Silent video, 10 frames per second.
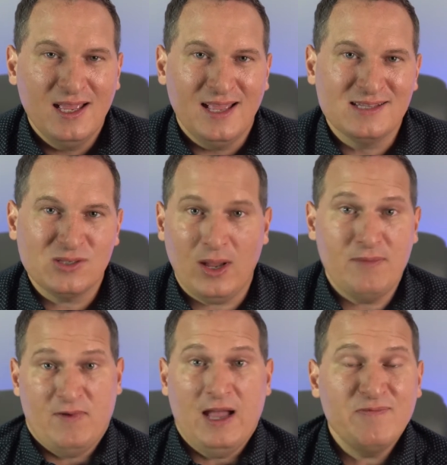And so
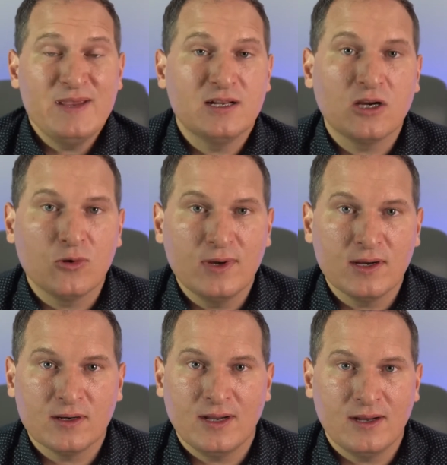I've, I've made a
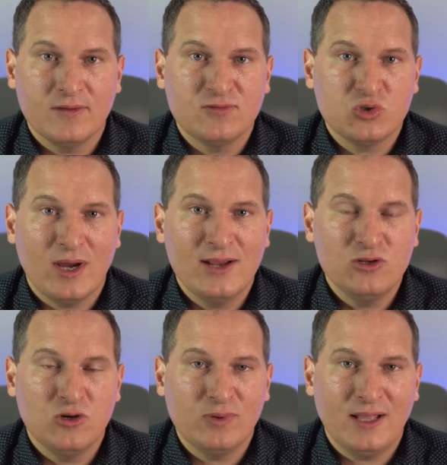career out of trying
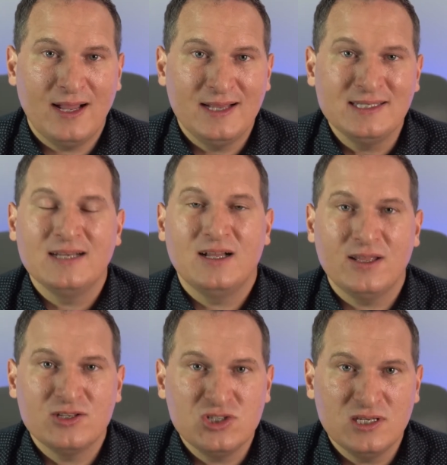to apply
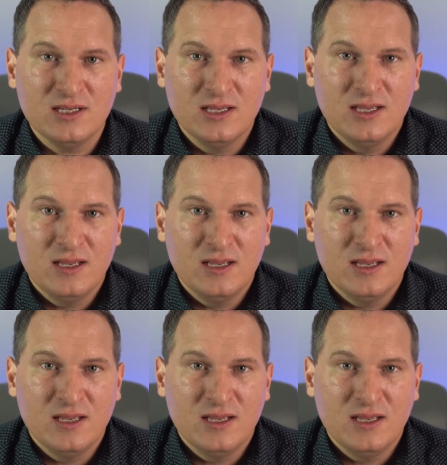technology